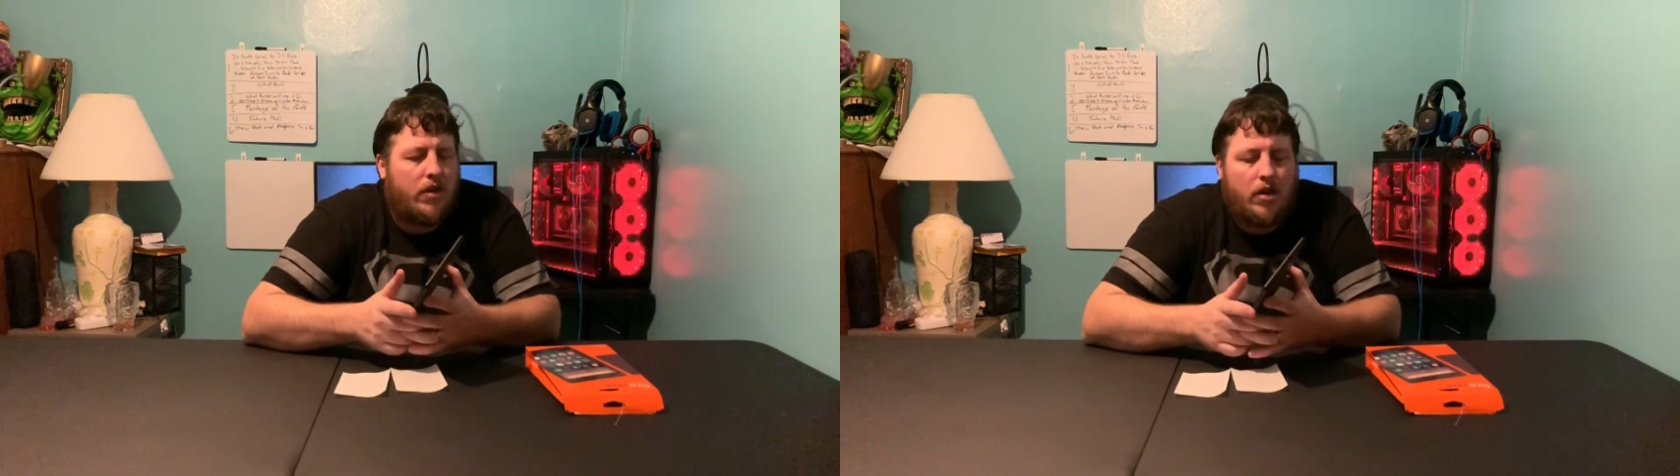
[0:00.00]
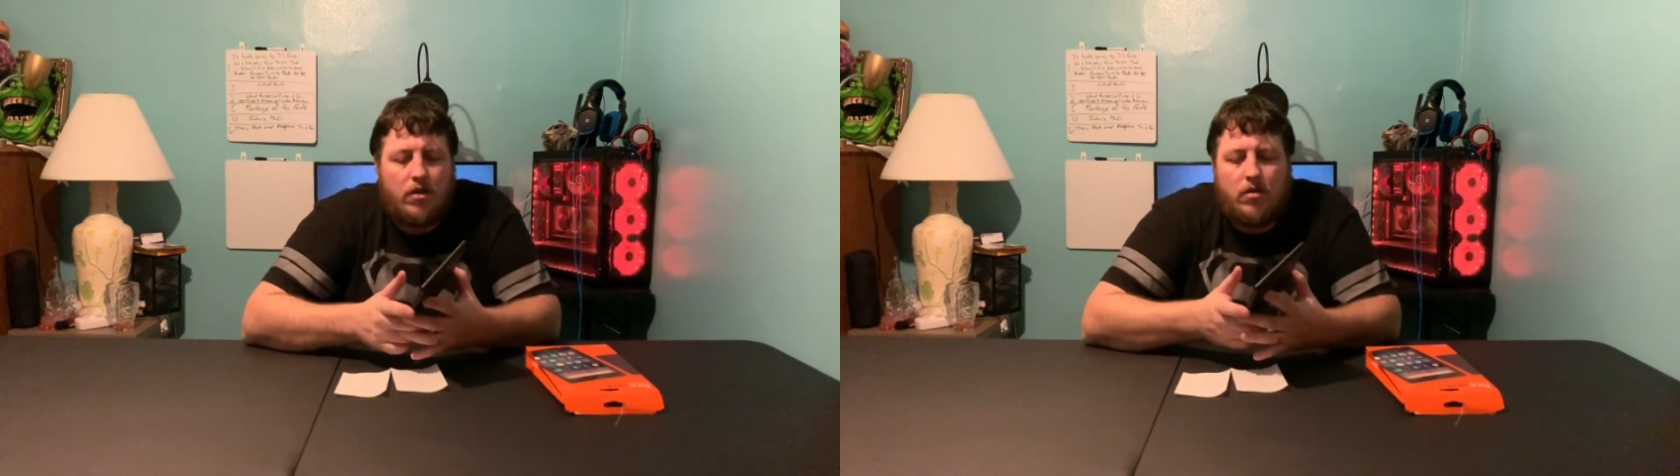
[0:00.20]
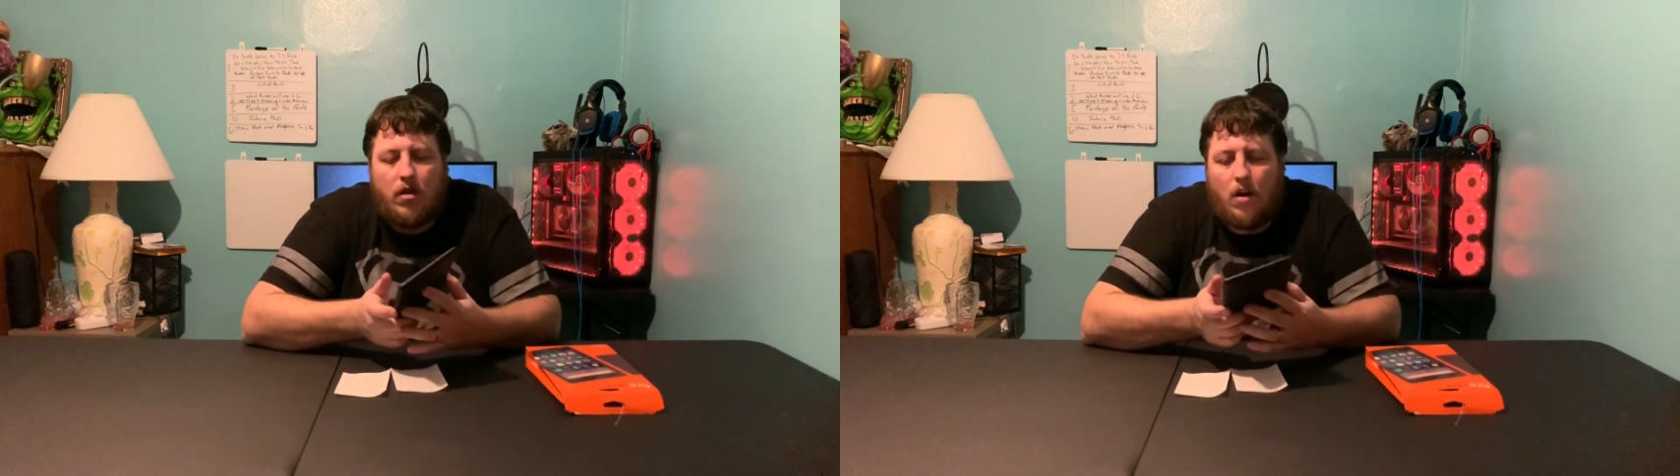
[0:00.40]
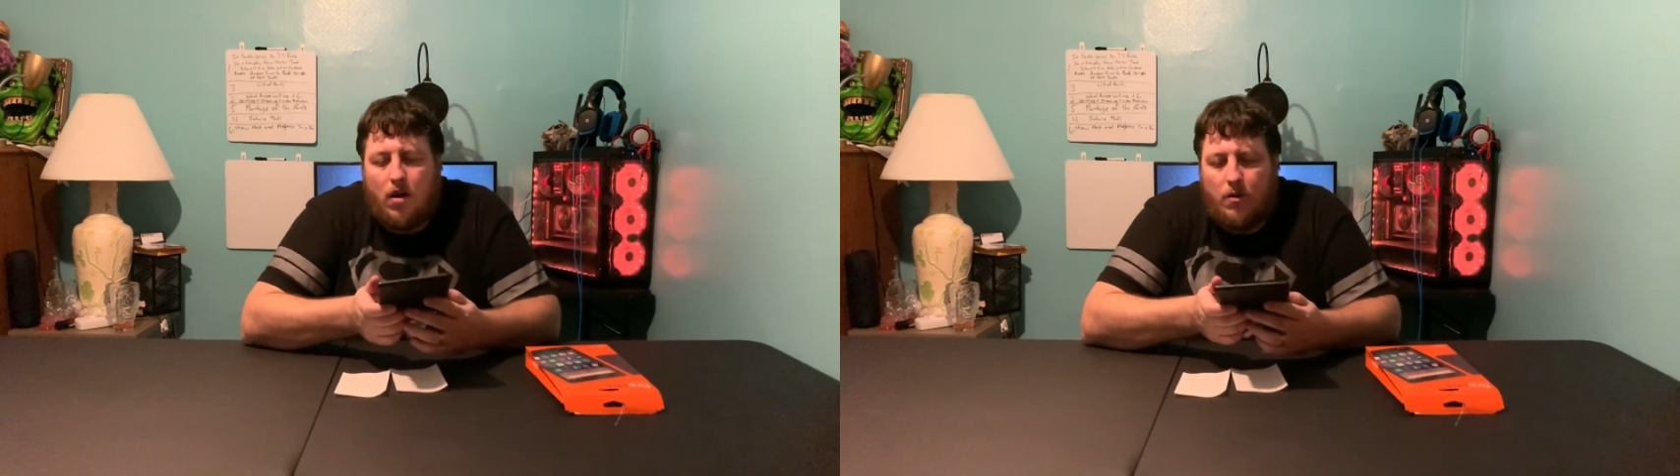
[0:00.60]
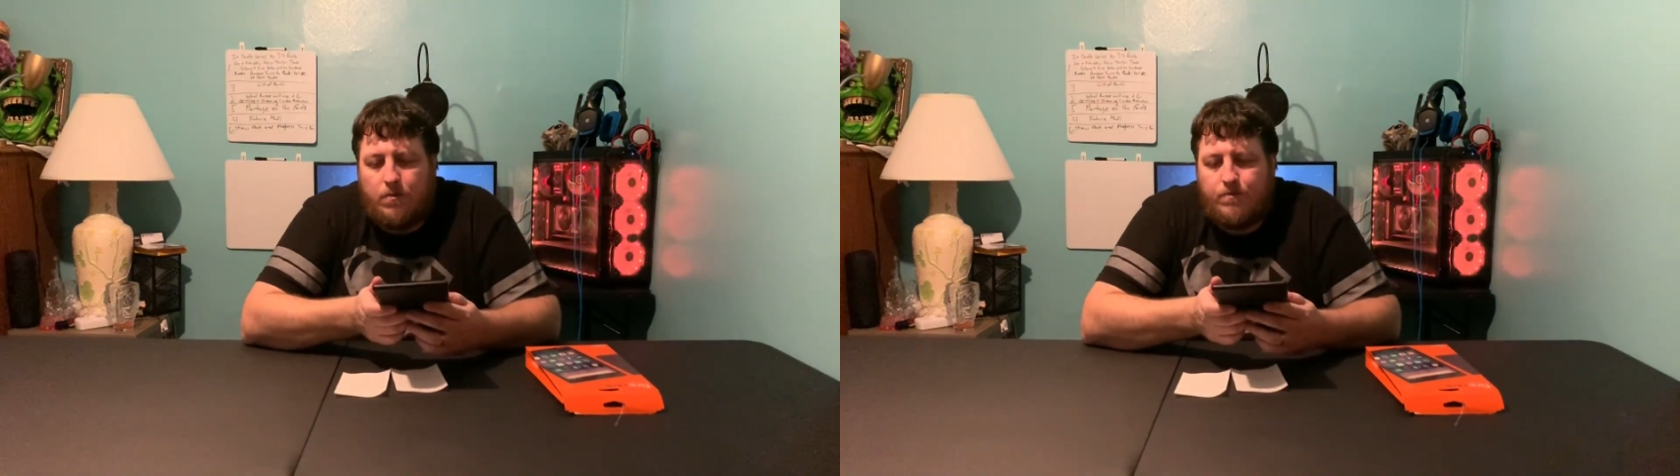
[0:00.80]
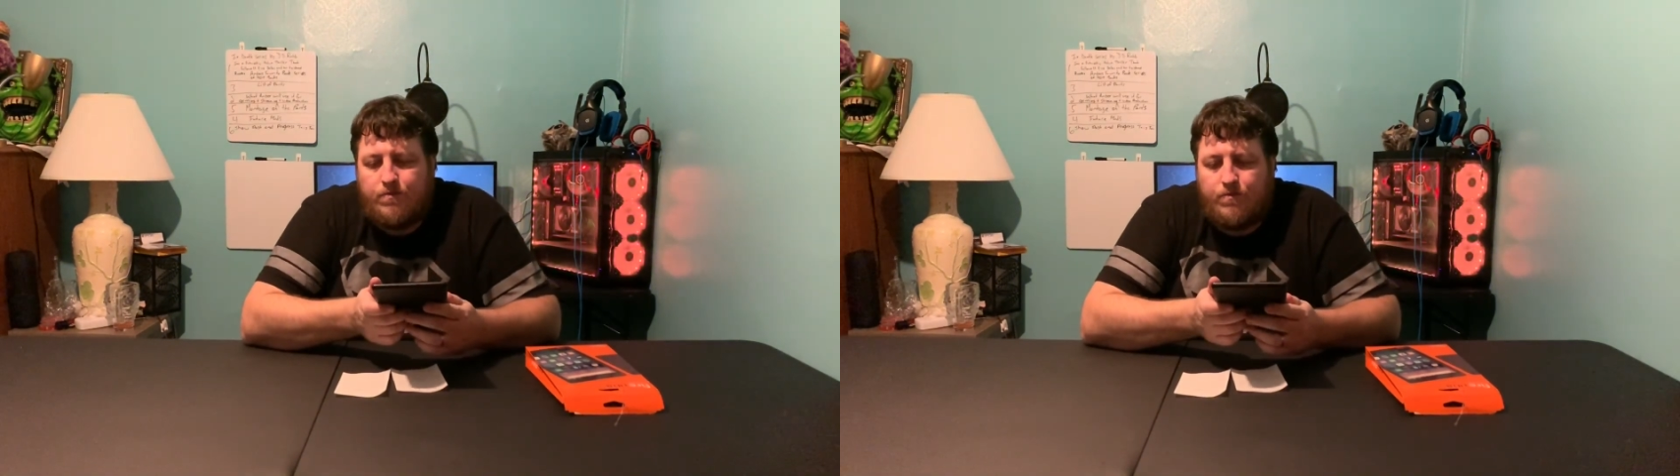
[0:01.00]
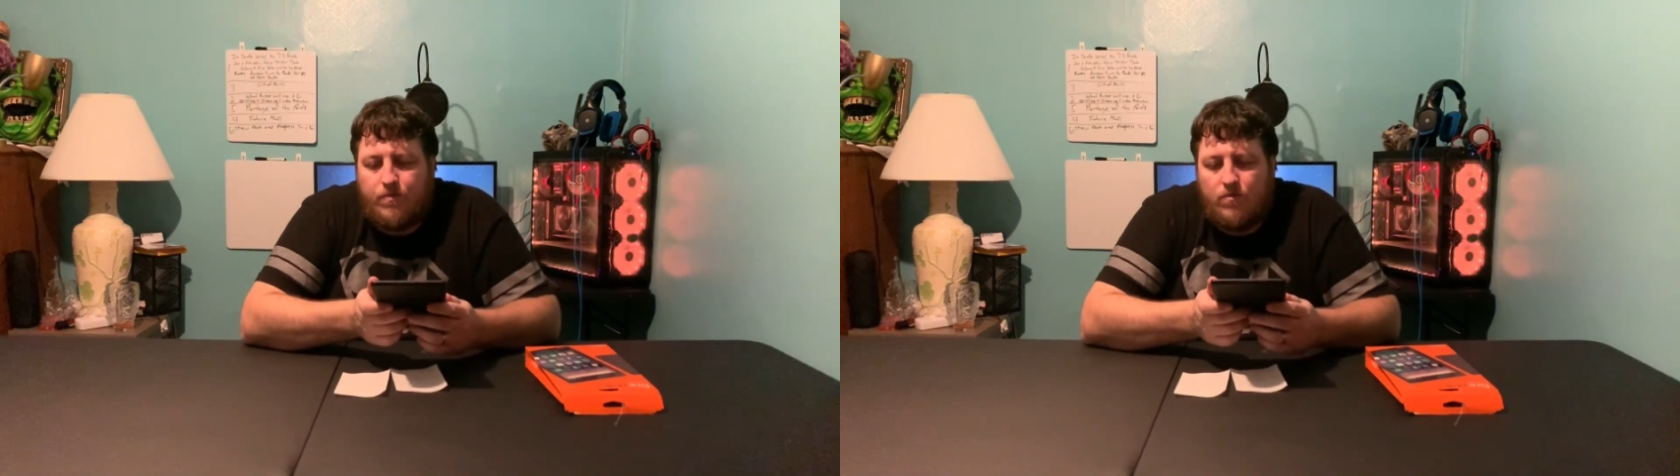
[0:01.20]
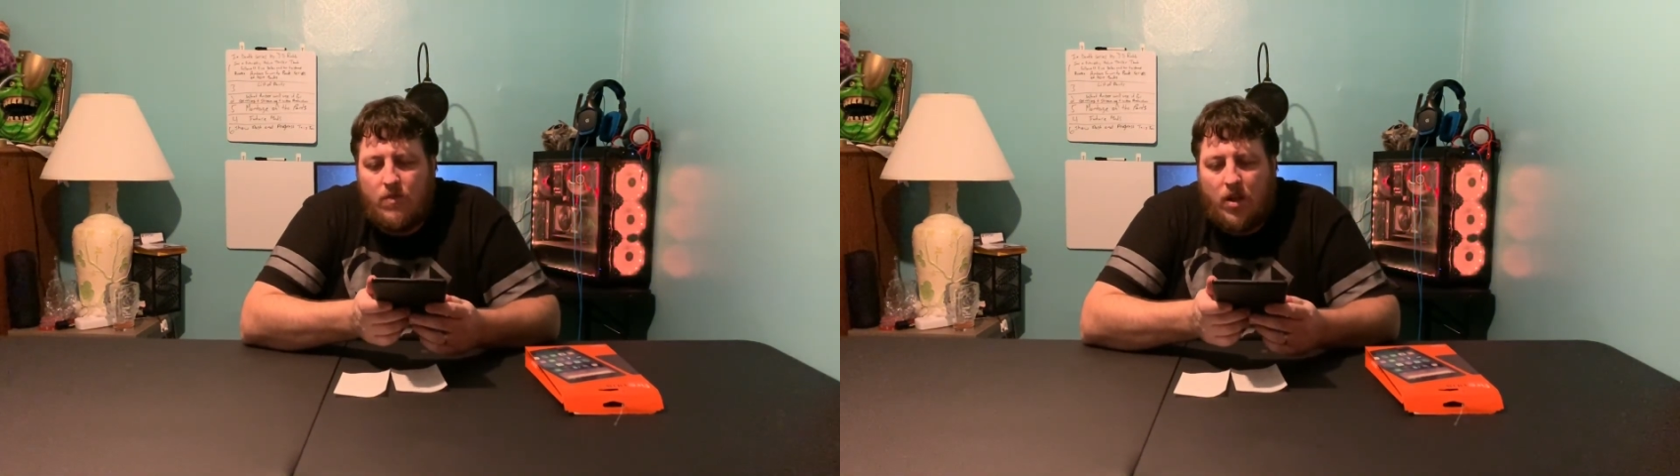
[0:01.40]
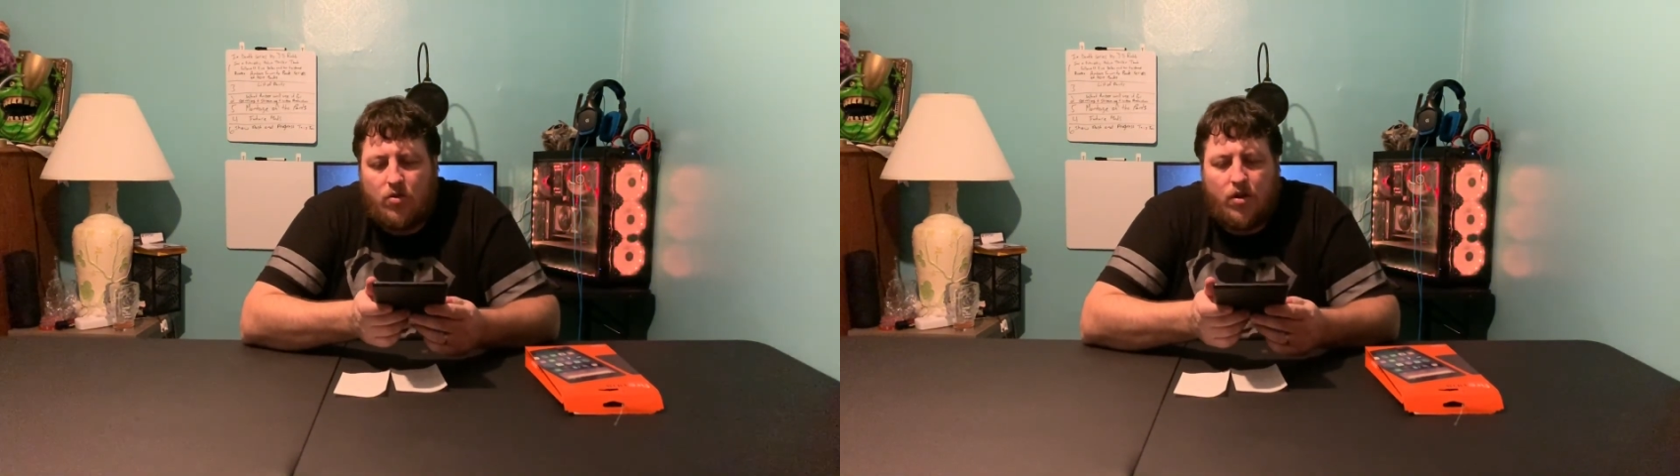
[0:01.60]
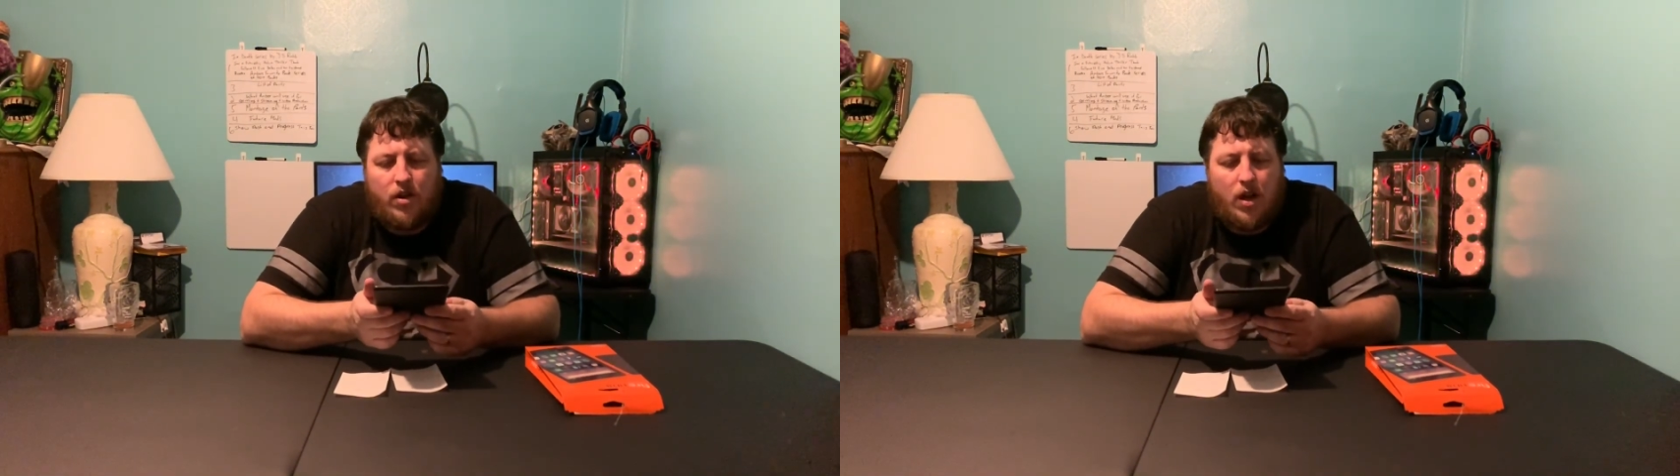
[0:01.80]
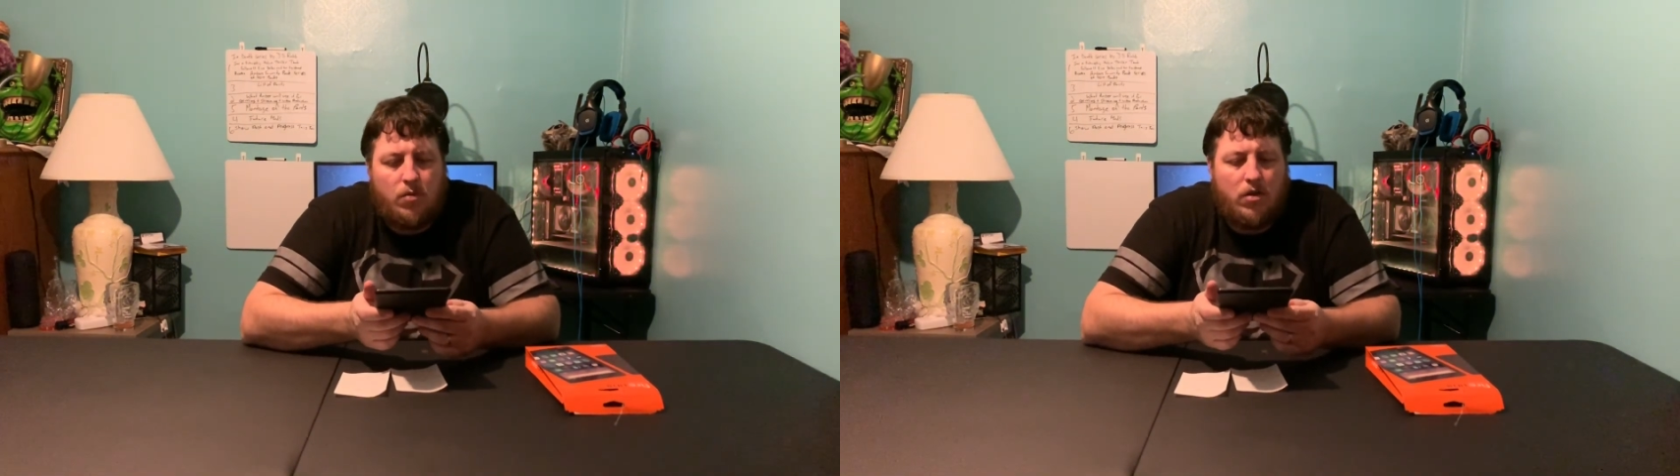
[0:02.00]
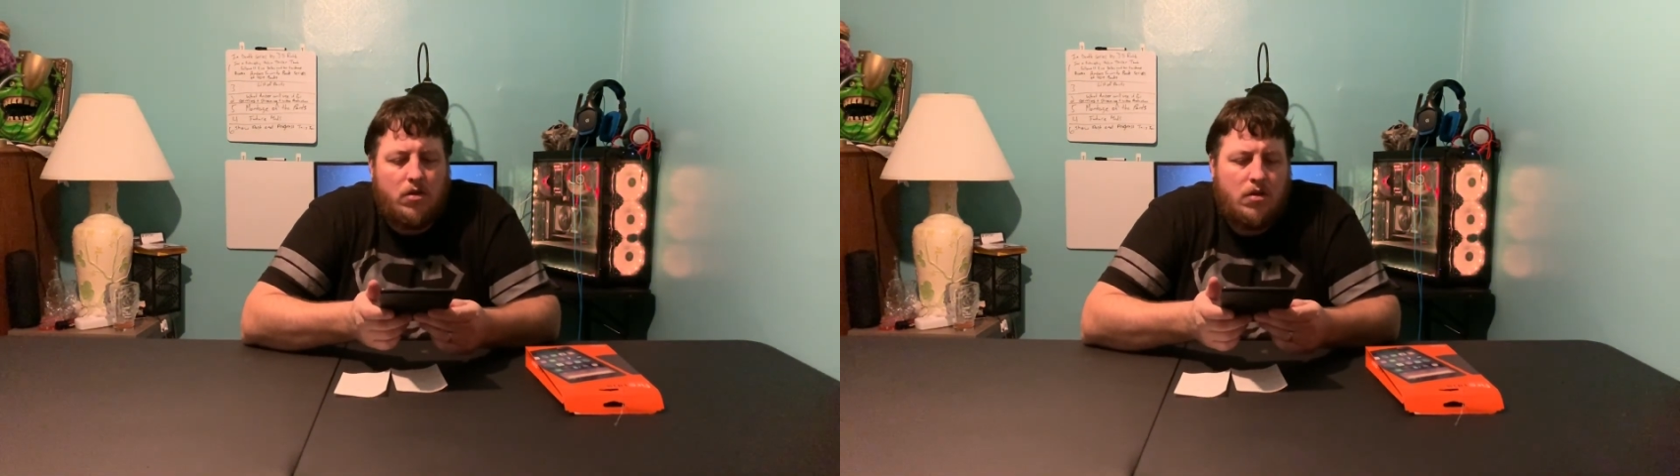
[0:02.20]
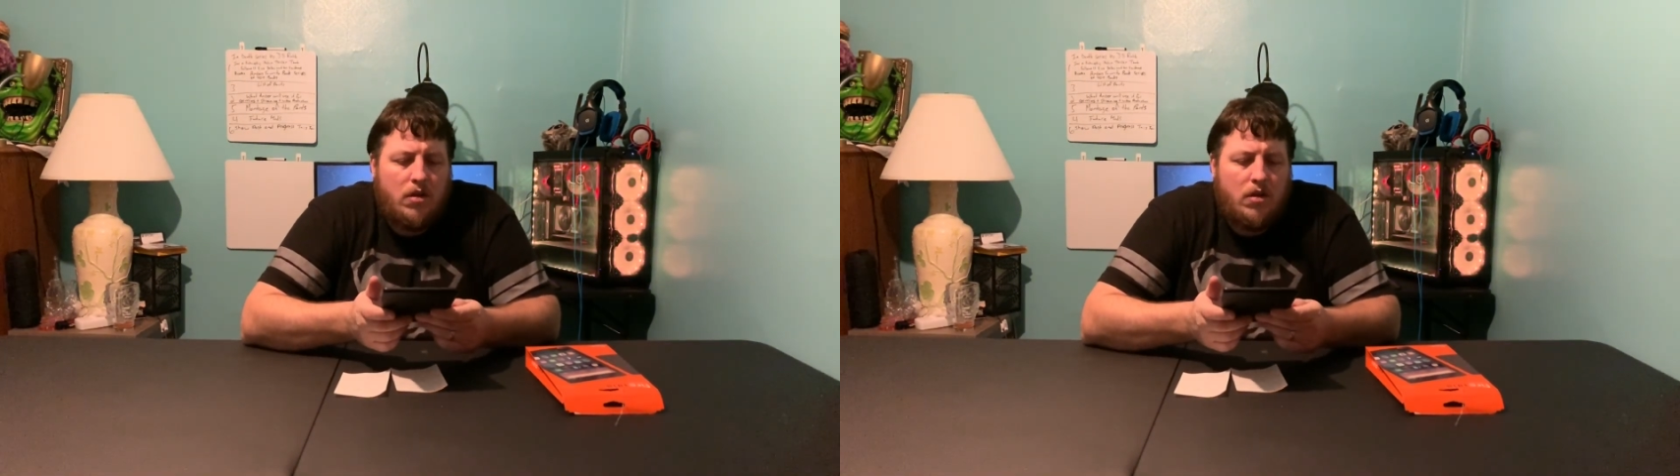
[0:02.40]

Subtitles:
that, Android tablet.